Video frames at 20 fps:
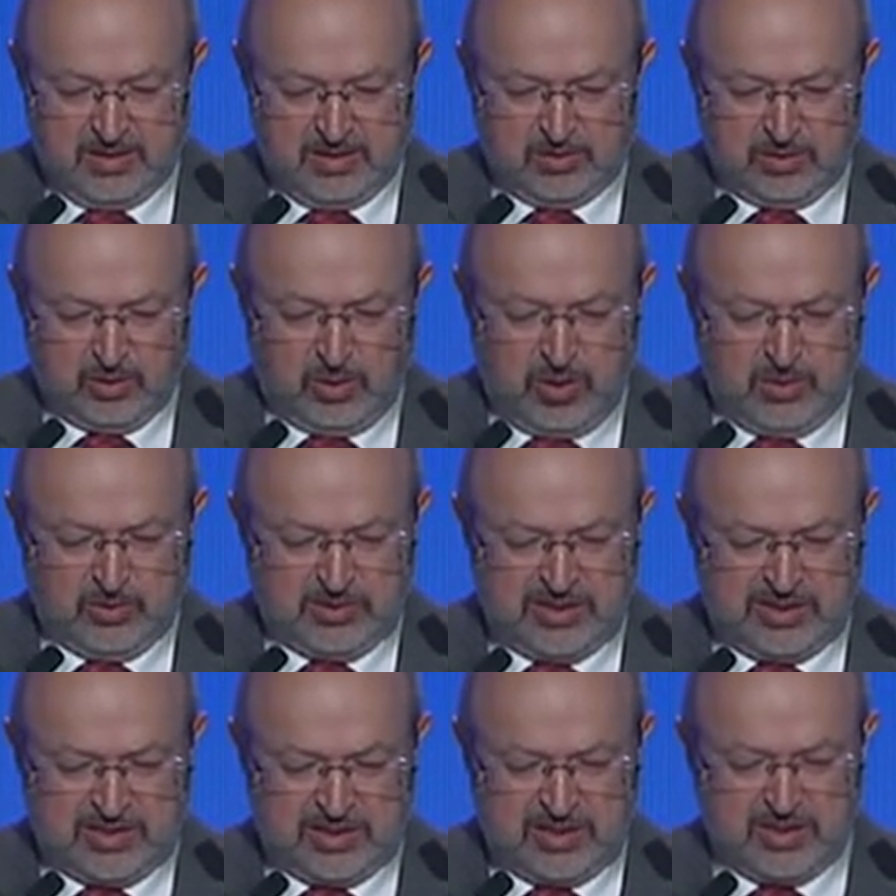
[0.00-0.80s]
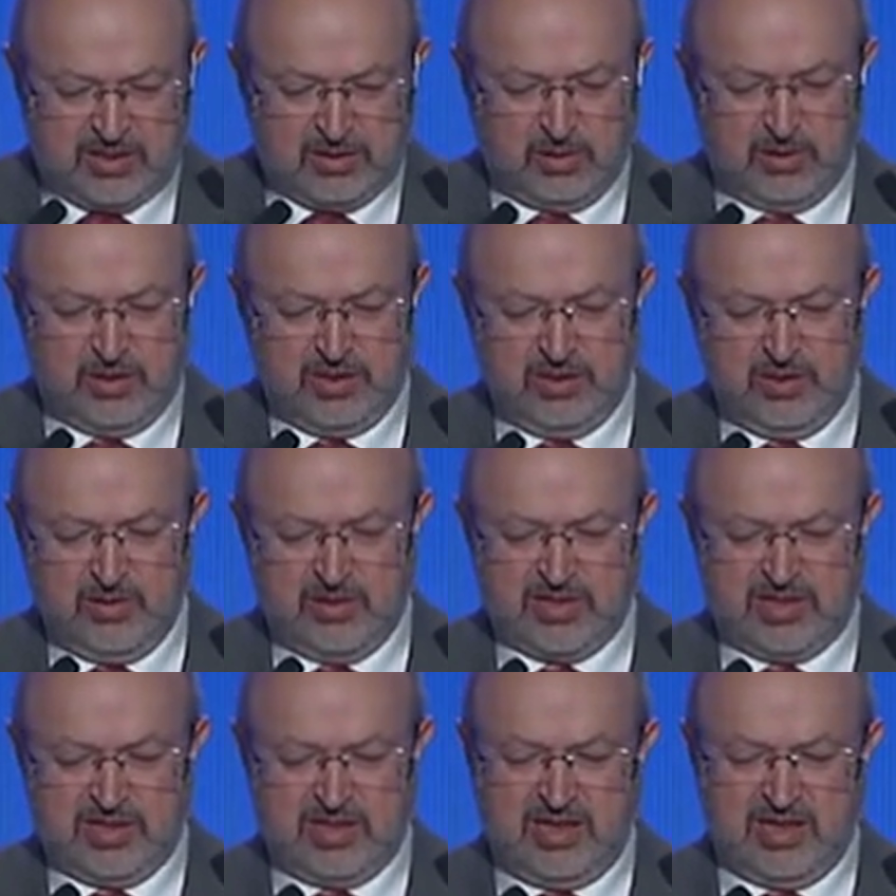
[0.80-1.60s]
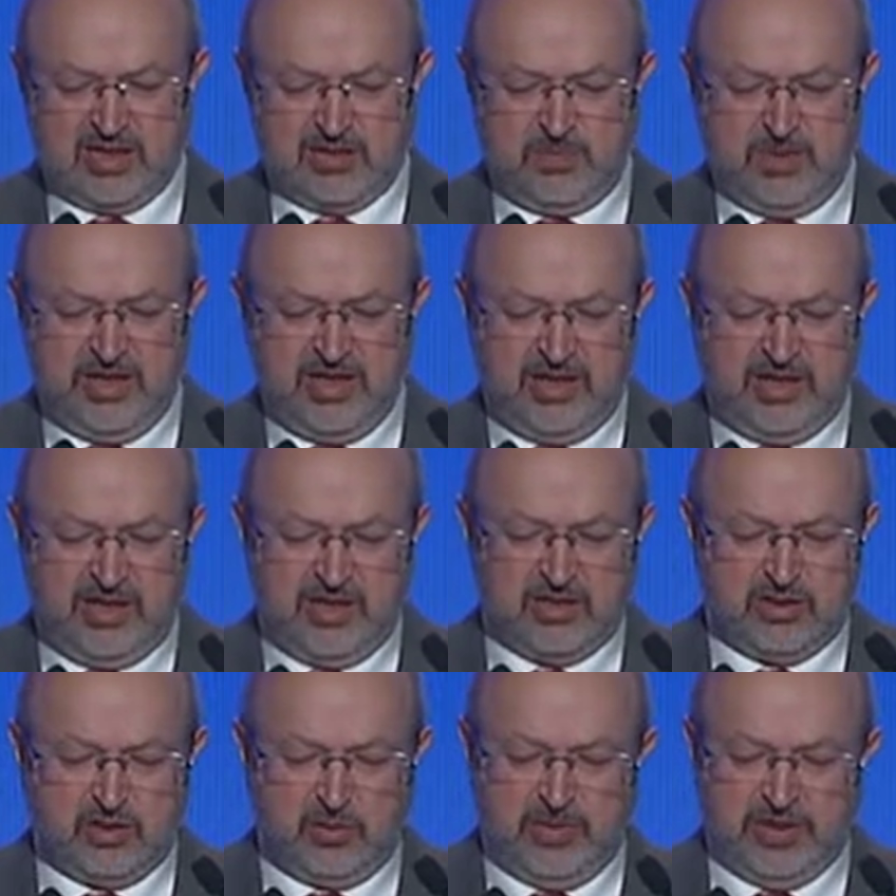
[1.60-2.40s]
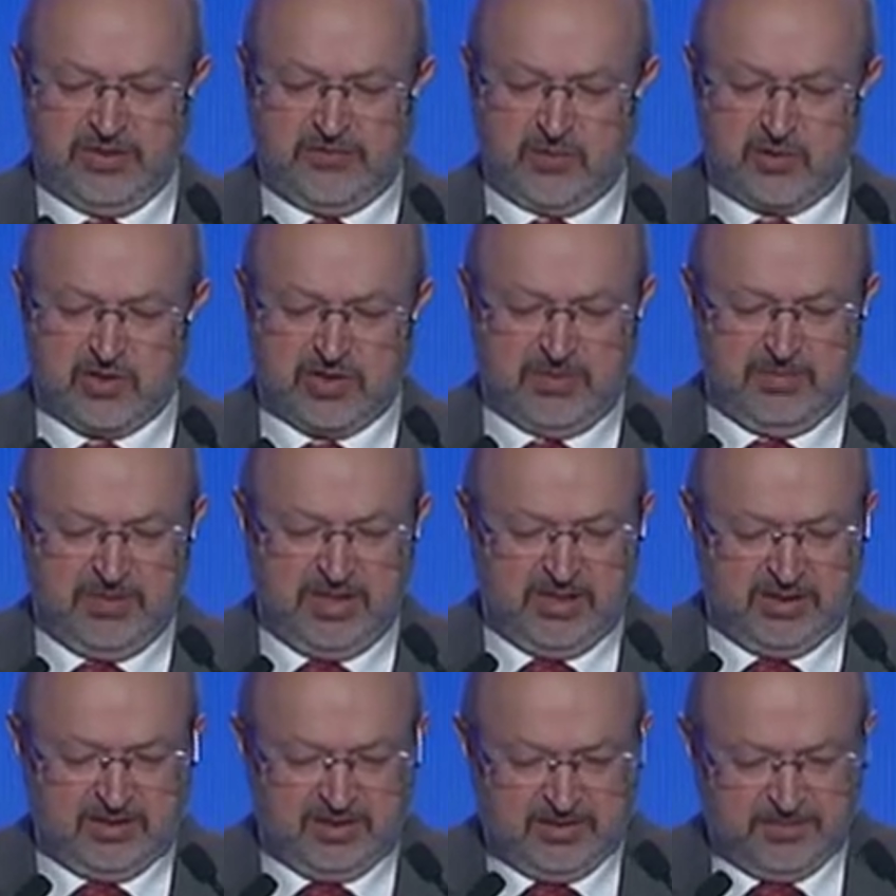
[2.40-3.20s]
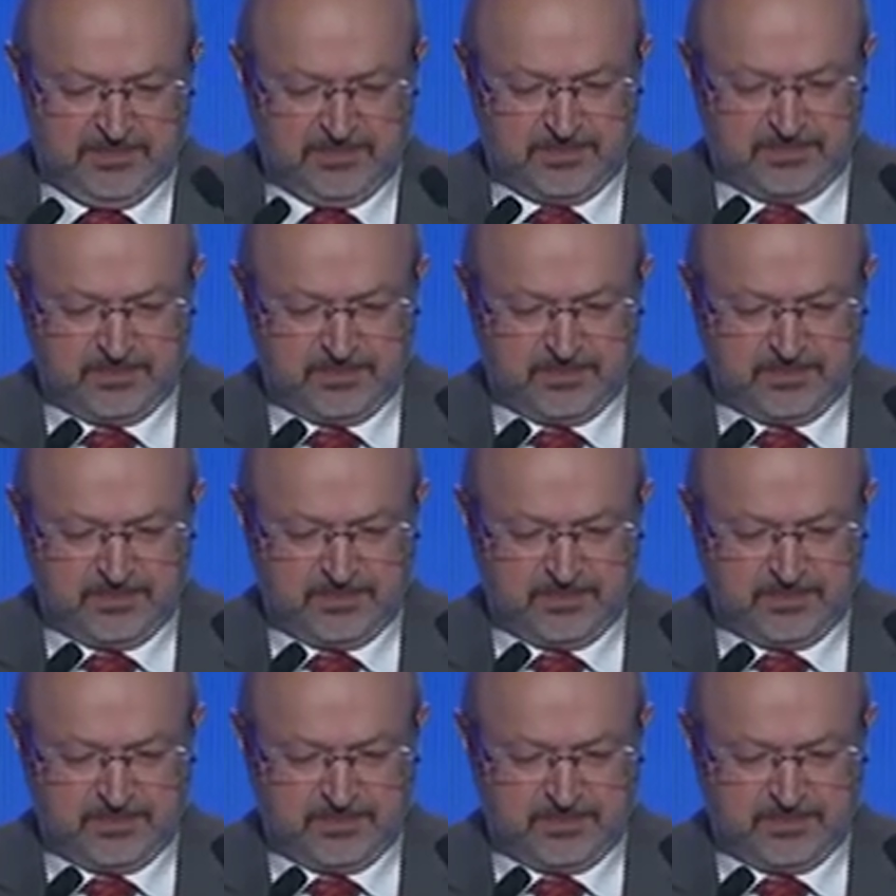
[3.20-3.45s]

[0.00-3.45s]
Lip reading: Throughout its history, the OSCE has been an instrument for stability.